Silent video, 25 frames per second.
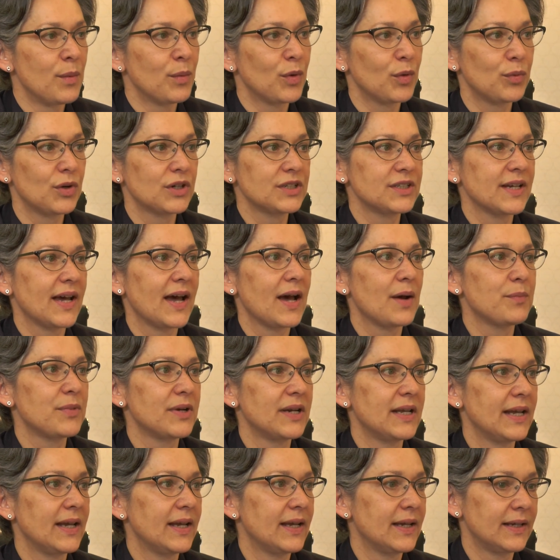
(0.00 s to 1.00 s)
but what's
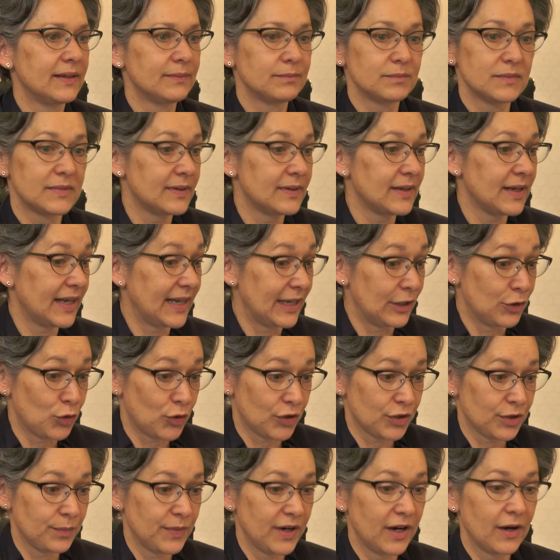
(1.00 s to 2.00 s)
happening in
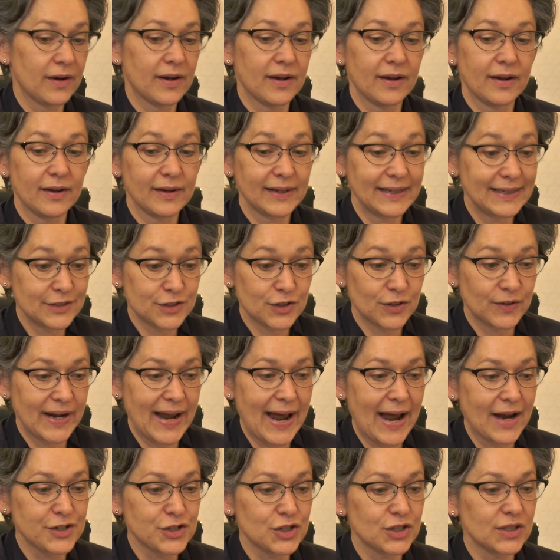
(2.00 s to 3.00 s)
North America,
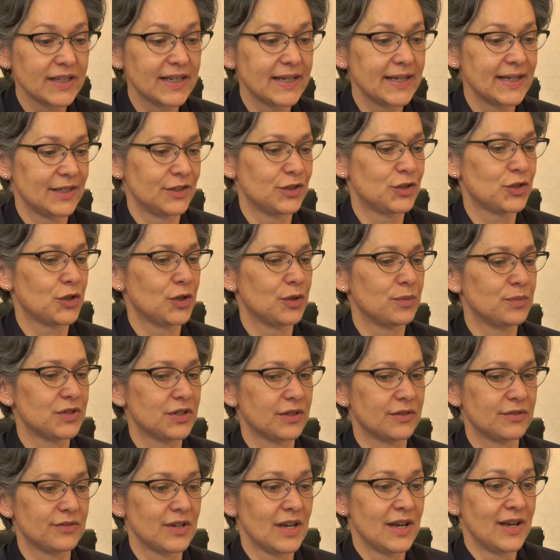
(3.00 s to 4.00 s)
internationally, in terms
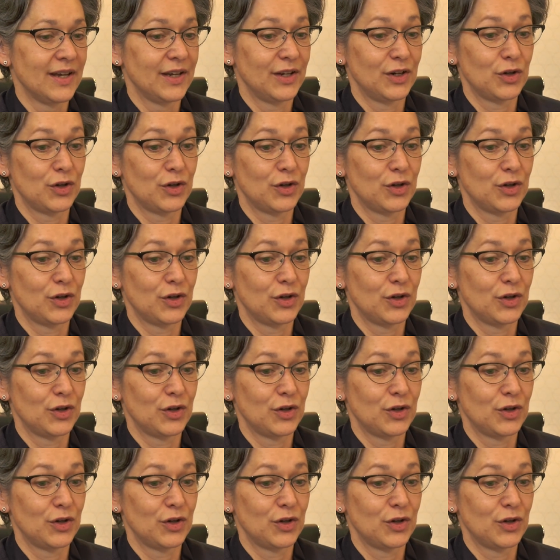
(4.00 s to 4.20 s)
of